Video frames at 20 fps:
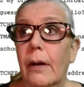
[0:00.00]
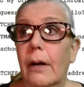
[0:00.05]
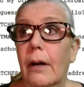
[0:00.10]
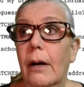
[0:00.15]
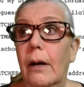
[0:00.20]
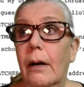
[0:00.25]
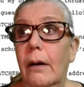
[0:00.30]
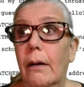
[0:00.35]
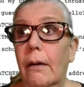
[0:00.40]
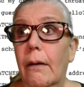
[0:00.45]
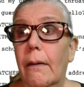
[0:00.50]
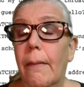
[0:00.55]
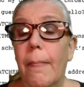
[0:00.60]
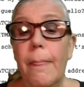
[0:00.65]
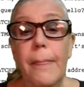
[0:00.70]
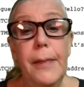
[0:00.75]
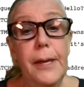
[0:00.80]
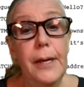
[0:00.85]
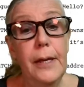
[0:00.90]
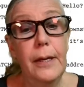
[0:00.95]
uh,
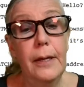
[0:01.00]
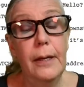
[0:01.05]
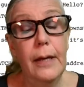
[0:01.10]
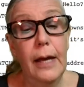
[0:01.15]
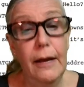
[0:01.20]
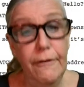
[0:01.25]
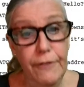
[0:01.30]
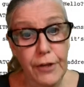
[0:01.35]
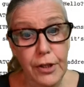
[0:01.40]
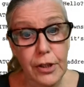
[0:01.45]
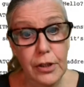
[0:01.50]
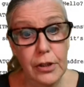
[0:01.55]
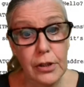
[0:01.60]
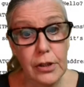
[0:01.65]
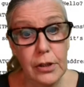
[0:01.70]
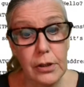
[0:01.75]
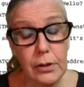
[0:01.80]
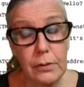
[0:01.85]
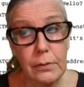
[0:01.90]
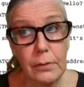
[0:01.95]
the
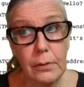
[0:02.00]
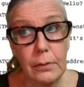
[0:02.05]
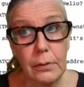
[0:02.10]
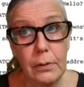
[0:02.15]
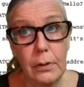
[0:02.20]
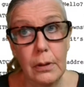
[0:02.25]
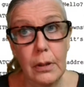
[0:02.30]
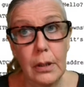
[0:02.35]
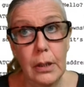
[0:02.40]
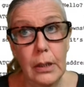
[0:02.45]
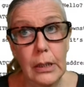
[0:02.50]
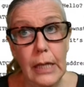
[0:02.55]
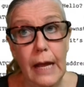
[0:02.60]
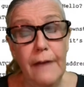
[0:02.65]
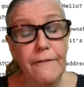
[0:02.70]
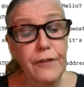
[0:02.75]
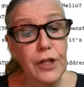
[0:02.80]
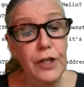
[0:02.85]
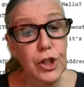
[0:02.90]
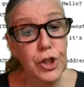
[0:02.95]
evidence the
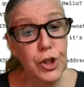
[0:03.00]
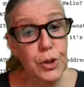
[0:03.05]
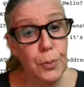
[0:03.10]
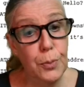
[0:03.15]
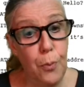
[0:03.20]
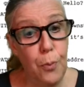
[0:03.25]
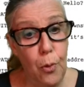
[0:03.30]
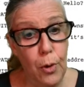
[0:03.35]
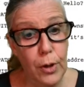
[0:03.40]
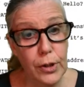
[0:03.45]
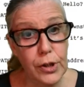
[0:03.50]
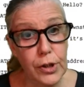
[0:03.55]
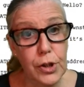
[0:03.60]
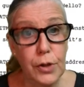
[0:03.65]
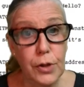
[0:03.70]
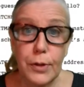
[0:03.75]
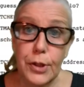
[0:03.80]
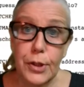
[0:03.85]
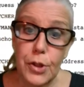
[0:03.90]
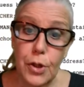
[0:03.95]
evidence supports
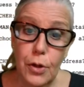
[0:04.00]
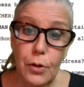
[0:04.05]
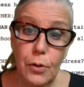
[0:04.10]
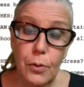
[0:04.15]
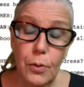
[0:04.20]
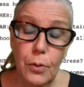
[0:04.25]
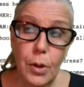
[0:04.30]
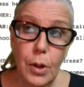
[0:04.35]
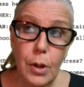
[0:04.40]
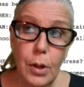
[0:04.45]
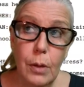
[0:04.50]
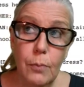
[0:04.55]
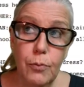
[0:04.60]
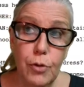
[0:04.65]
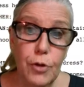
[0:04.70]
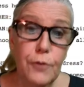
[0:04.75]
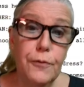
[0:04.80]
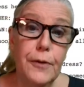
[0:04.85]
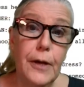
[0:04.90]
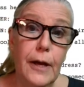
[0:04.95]
there is no
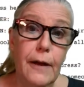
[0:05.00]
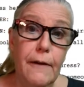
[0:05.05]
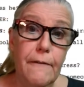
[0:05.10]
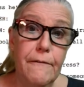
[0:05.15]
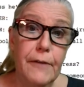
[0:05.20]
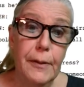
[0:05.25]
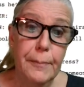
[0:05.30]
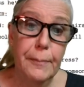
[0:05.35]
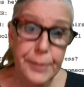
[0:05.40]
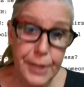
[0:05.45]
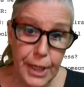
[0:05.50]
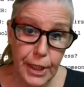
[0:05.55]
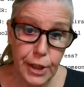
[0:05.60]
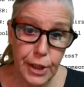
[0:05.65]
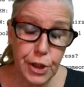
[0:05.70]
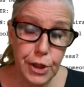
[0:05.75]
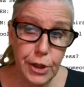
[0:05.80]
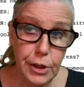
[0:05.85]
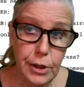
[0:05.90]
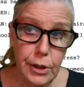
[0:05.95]
proof of
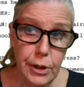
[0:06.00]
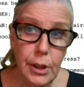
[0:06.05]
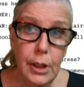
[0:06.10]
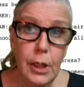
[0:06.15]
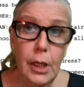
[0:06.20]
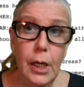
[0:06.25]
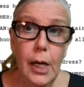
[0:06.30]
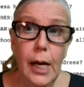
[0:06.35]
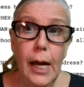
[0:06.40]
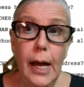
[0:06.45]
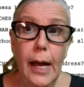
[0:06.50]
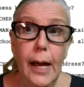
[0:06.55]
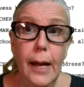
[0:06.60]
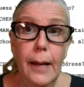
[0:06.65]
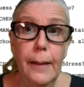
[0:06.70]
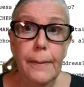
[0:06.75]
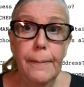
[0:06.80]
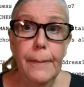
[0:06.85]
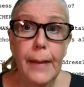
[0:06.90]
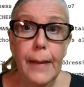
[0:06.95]
abduction
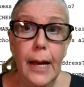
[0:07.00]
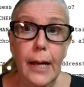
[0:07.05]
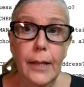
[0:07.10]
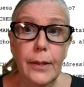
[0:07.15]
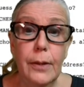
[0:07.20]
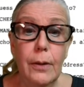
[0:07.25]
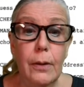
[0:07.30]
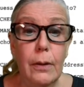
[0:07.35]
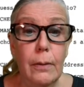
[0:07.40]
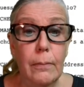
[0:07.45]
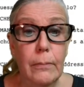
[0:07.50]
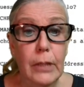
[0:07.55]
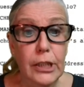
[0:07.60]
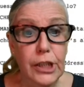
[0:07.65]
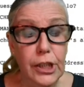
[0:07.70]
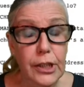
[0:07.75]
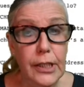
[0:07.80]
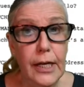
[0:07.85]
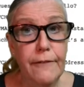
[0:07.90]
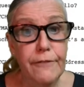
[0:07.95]
and that
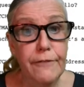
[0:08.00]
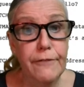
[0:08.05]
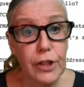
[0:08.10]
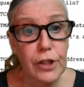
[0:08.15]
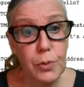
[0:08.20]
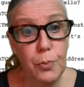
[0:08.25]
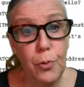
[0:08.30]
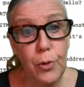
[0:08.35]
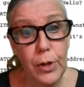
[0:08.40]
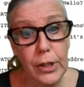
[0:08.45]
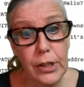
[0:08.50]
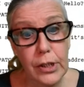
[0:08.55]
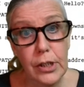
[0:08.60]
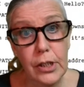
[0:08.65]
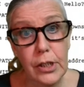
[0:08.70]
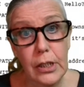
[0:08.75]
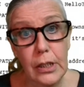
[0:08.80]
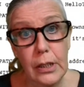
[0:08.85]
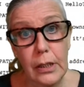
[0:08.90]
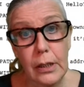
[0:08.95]
much of the evidence points
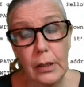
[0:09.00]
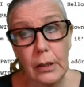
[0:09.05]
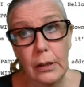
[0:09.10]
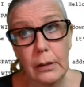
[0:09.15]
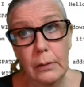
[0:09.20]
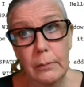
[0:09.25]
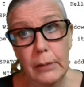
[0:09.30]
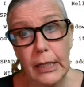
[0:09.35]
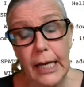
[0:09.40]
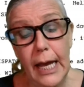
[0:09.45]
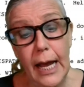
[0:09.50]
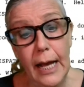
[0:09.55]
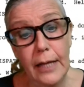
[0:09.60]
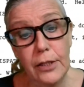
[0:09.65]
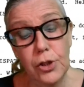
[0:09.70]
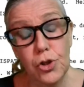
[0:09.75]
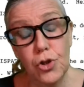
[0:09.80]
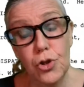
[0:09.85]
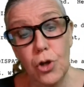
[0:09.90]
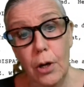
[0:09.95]
to the
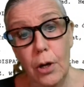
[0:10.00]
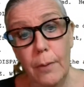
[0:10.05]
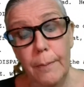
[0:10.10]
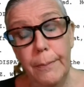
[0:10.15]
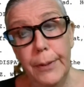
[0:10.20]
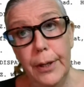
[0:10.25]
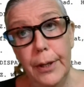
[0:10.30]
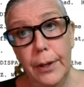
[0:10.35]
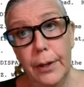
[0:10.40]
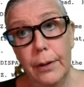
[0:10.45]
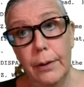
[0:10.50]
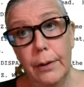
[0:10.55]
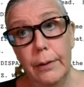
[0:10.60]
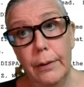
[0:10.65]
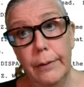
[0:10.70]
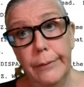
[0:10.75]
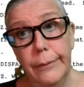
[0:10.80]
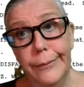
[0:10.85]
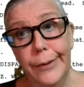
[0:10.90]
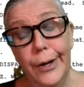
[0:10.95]
McCann's not being
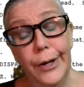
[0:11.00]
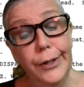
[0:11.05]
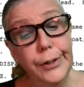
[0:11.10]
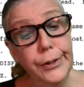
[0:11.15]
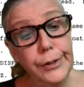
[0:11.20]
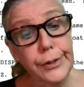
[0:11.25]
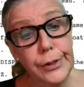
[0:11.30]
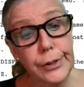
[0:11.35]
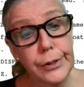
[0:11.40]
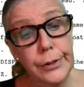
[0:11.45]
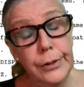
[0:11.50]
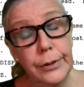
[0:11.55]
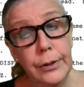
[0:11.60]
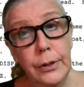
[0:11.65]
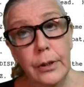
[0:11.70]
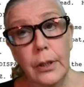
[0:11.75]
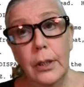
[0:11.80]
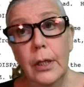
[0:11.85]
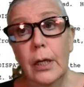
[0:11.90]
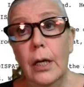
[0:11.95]
honest
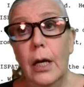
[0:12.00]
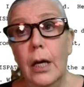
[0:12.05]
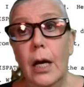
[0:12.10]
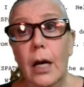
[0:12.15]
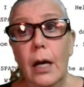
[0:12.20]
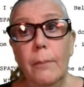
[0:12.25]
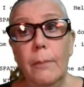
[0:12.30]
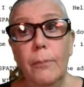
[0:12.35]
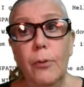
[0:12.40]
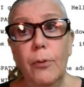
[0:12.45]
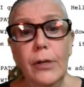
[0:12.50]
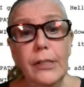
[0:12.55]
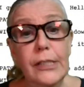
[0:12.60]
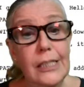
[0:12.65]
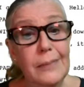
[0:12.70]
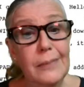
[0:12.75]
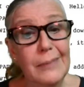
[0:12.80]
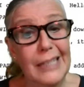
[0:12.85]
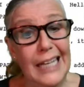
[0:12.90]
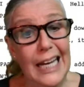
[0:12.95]
and points
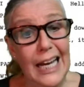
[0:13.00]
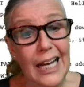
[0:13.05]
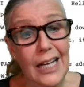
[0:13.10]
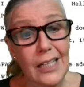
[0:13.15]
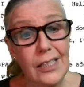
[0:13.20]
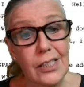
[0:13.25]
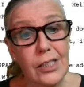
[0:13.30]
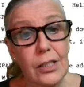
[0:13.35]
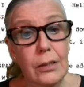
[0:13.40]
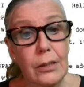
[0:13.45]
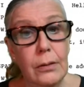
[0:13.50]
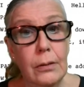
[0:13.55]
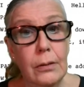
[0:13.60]
to McCann's